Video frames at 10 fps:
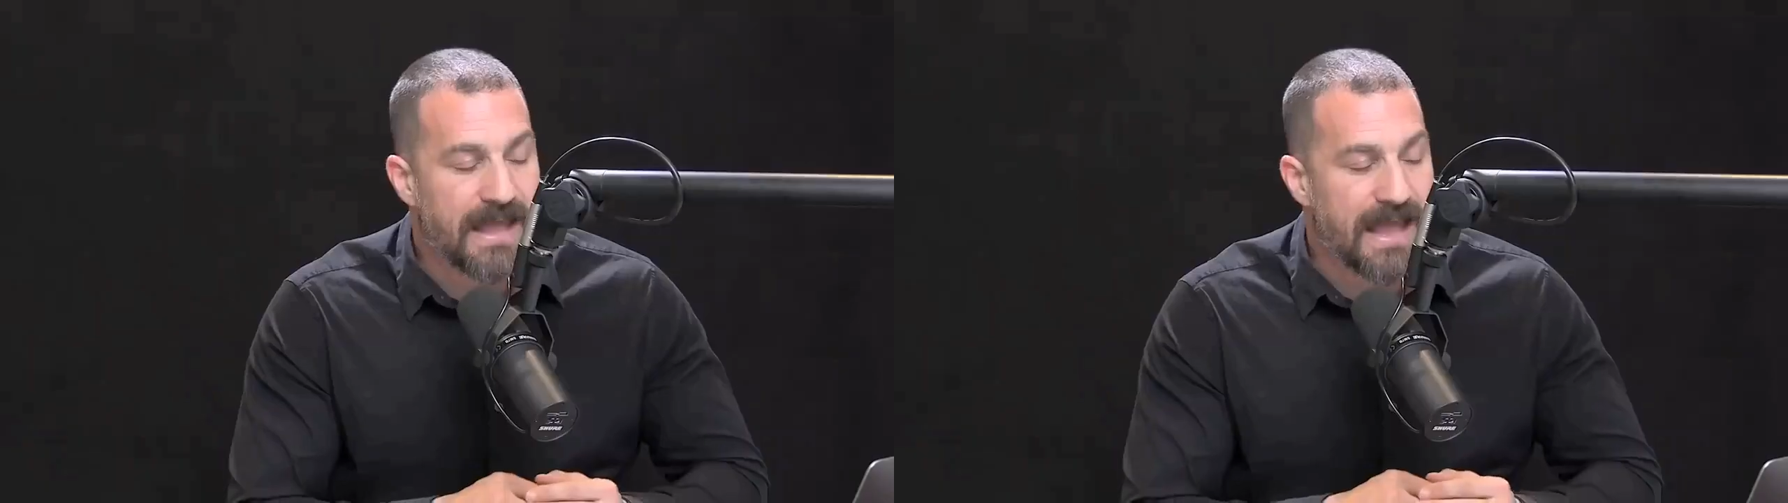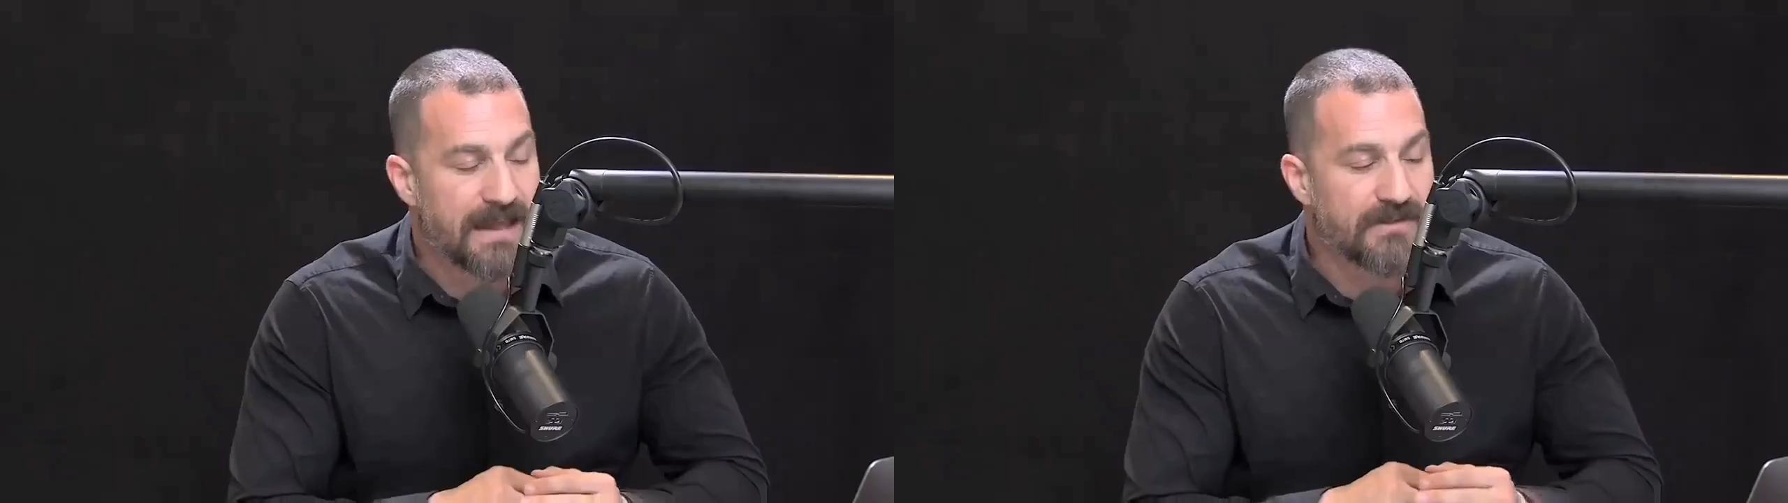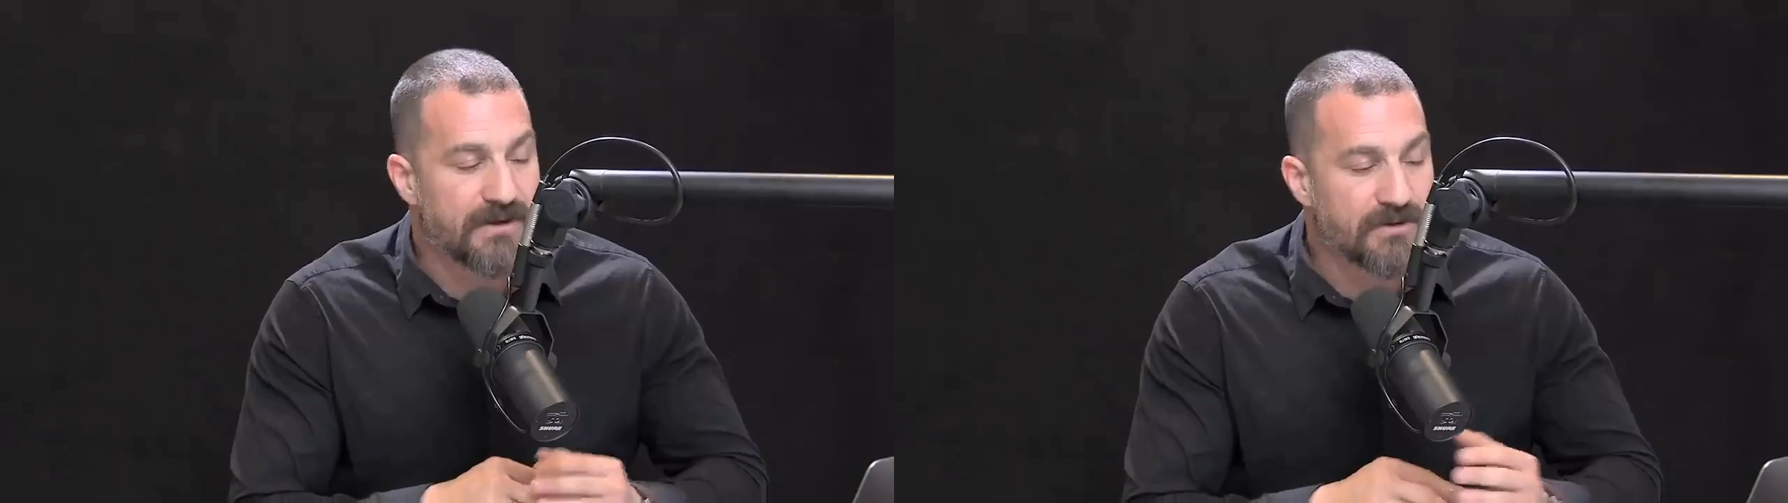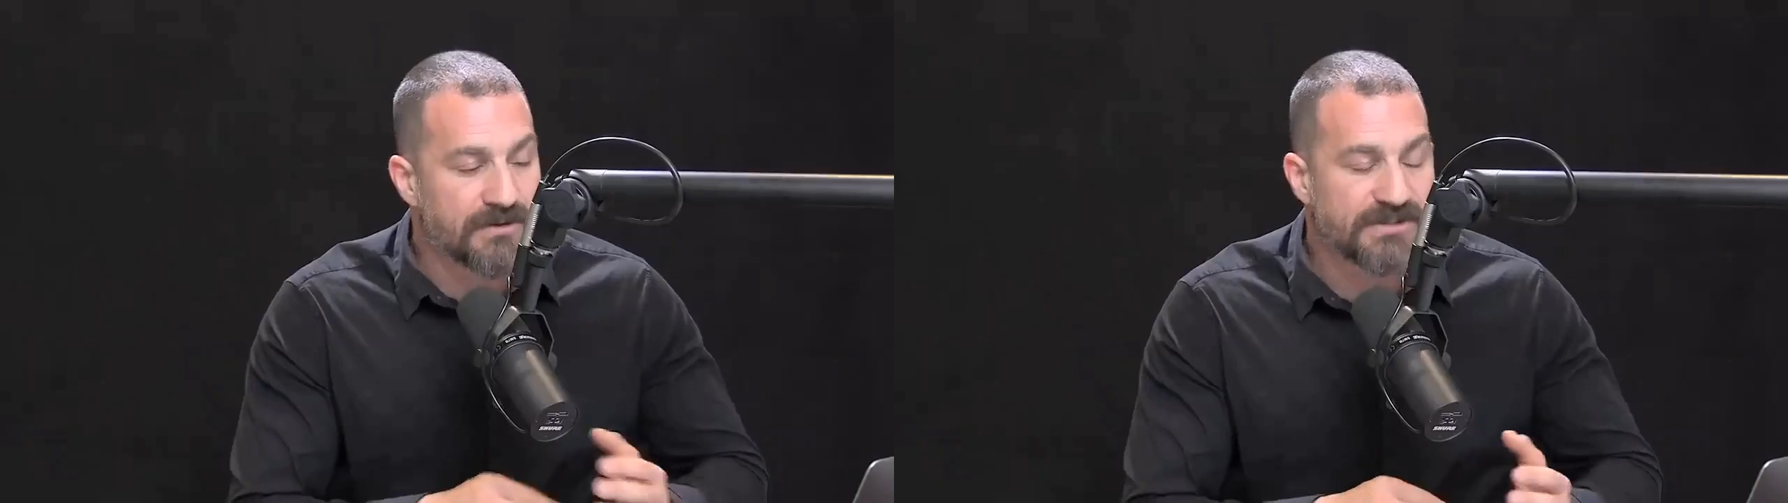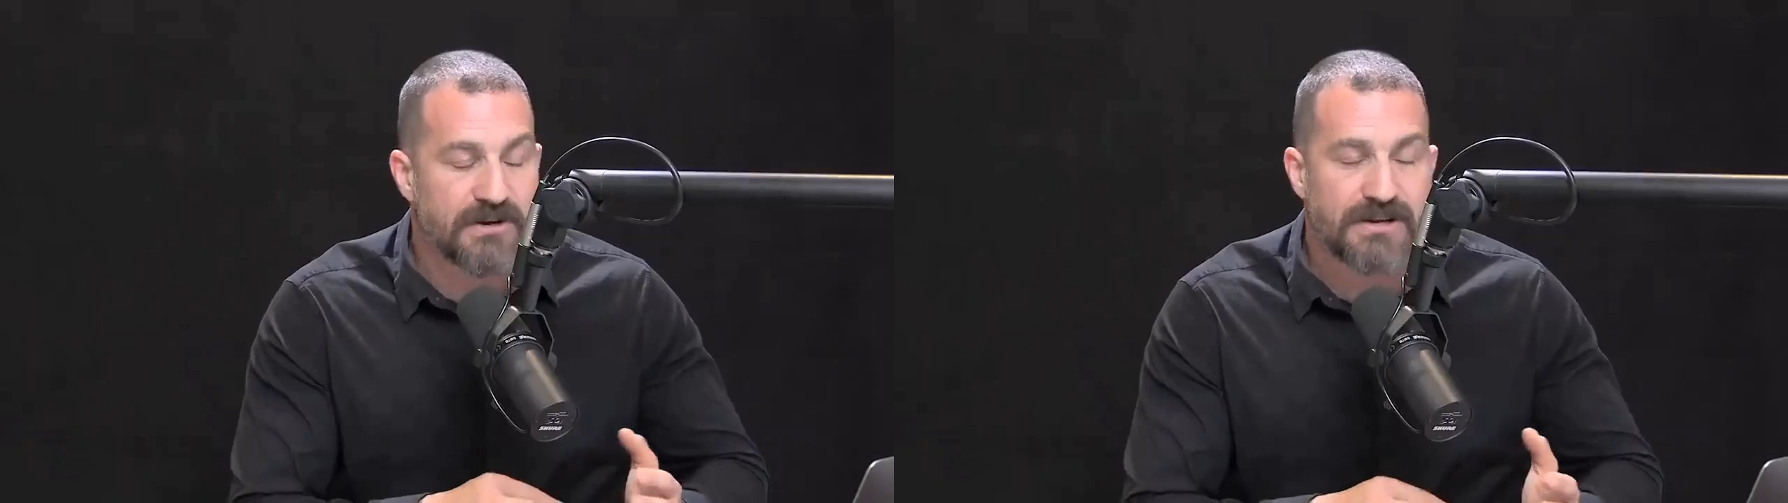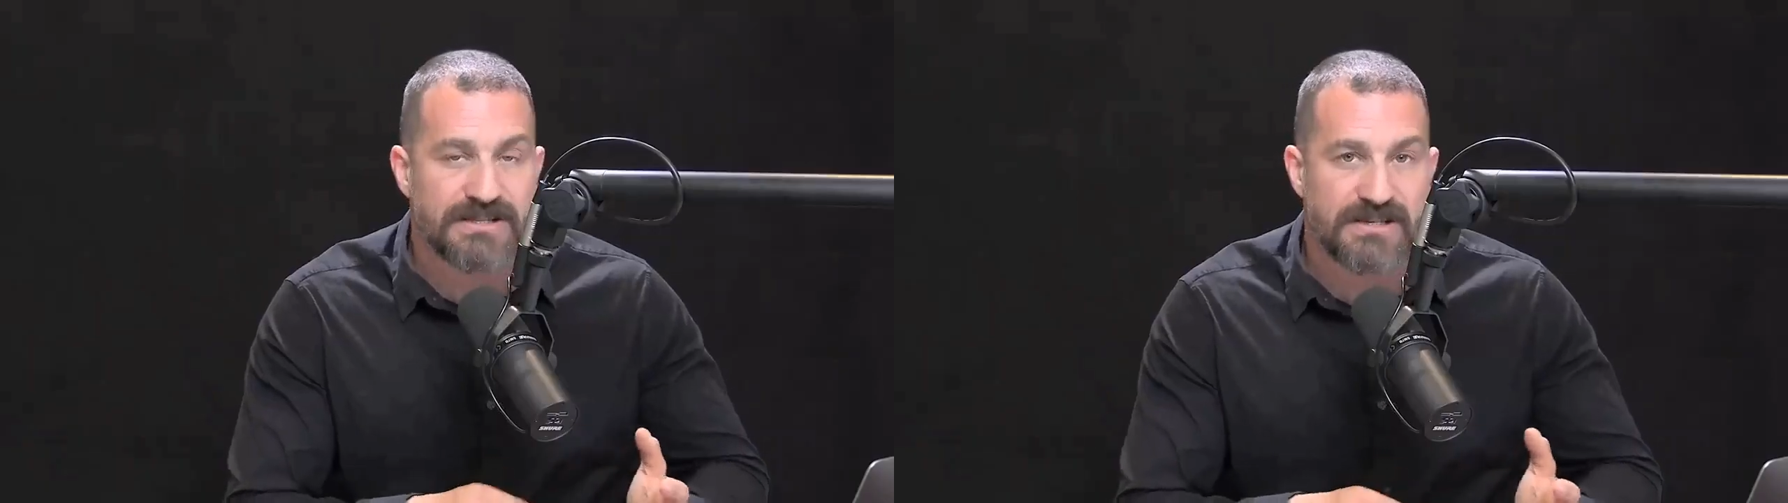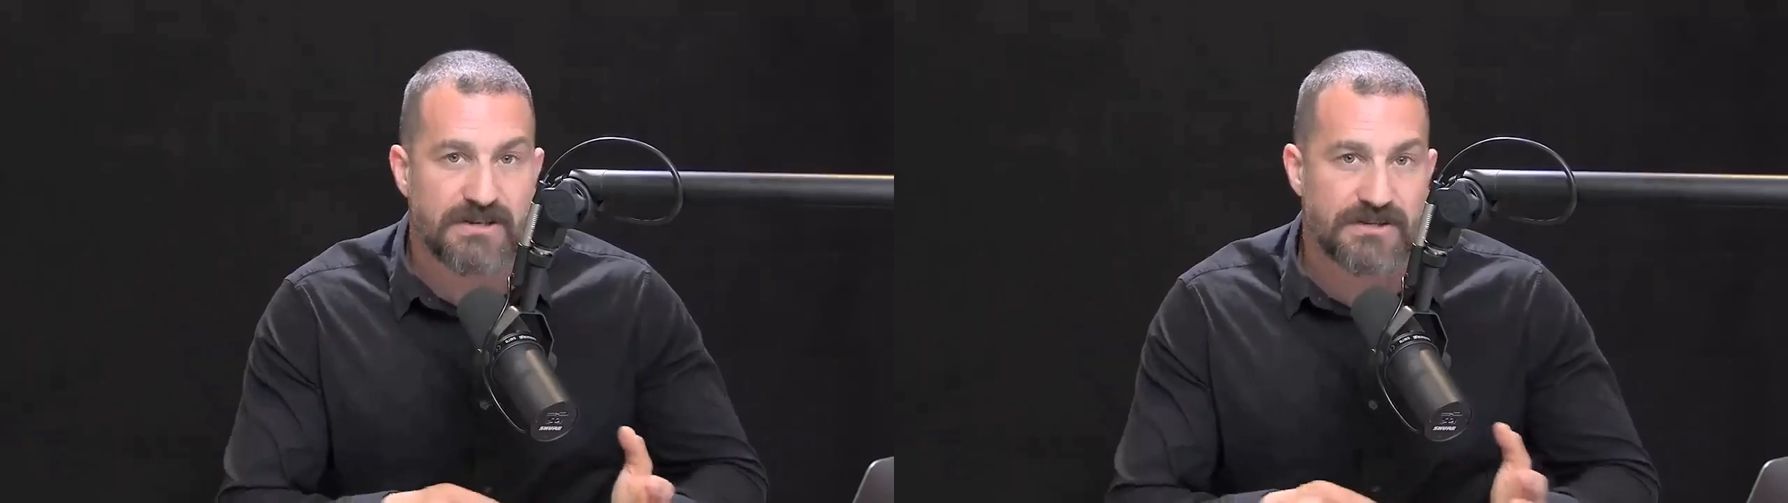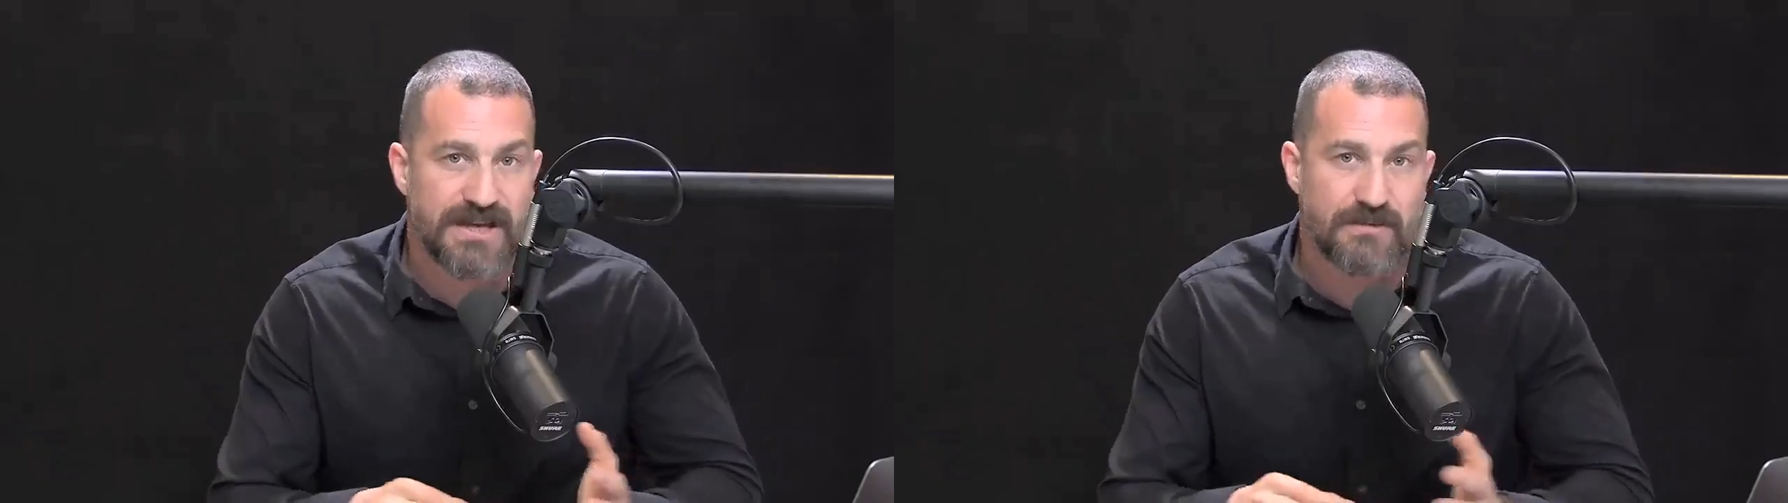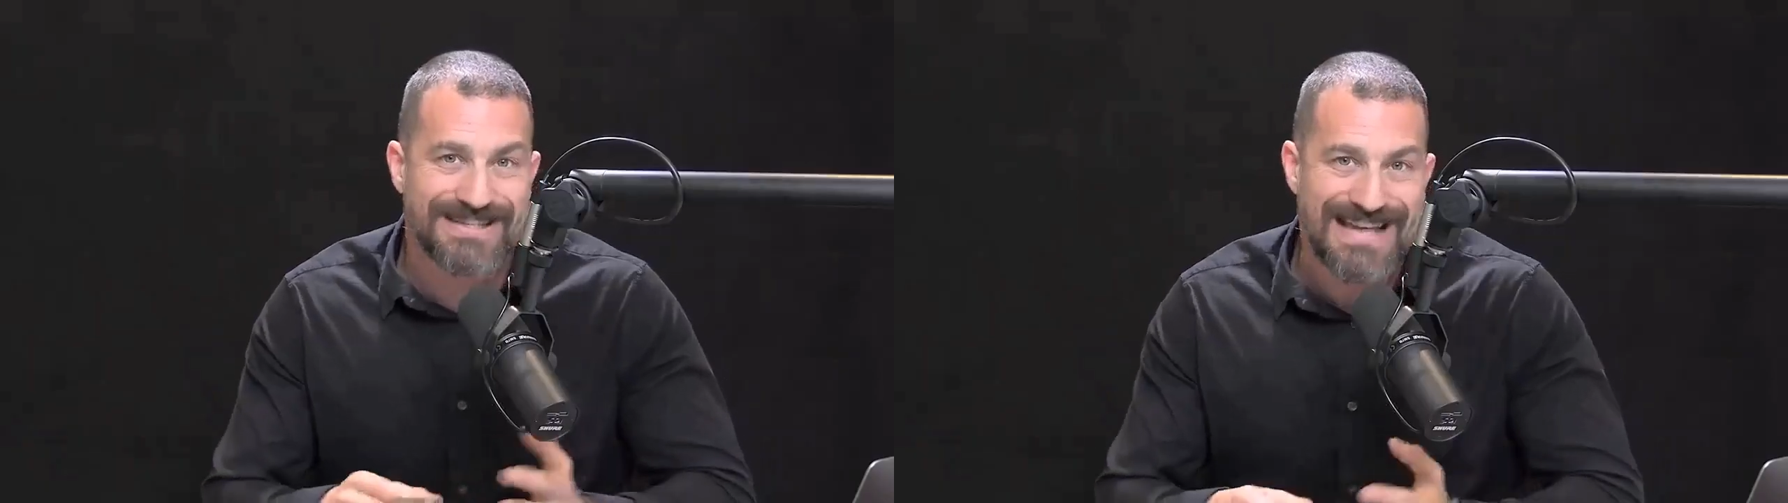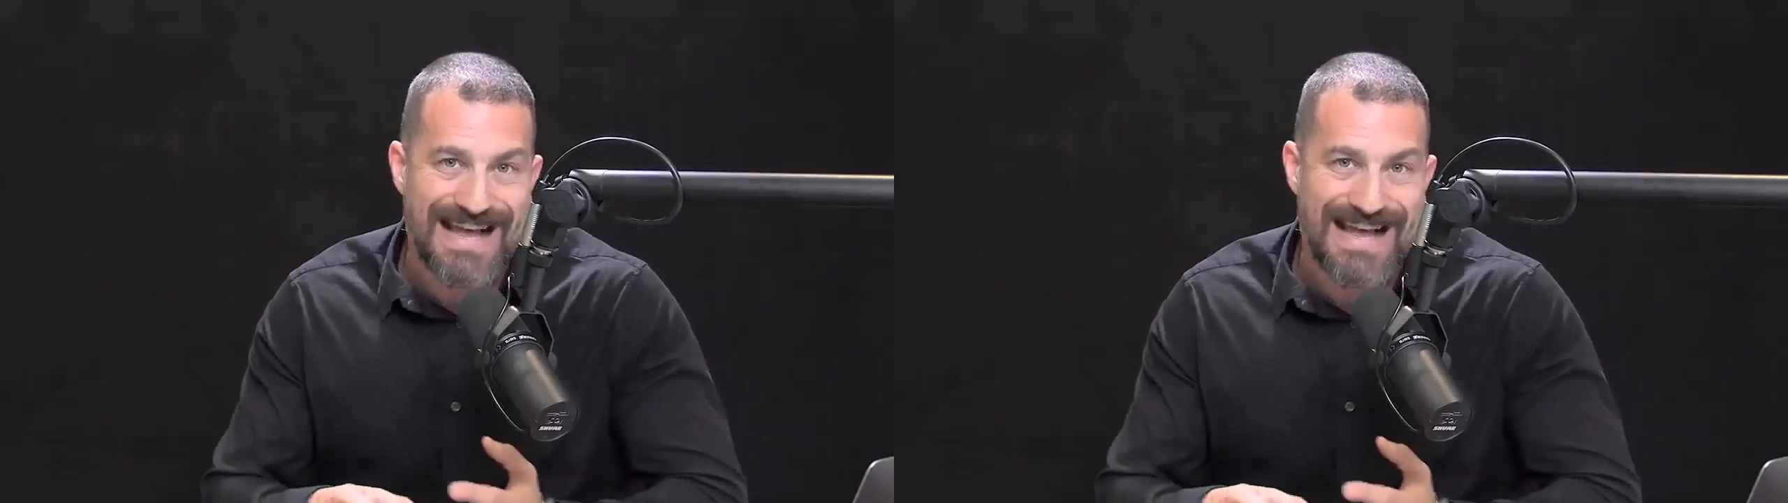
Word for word: And the neural circuits associated with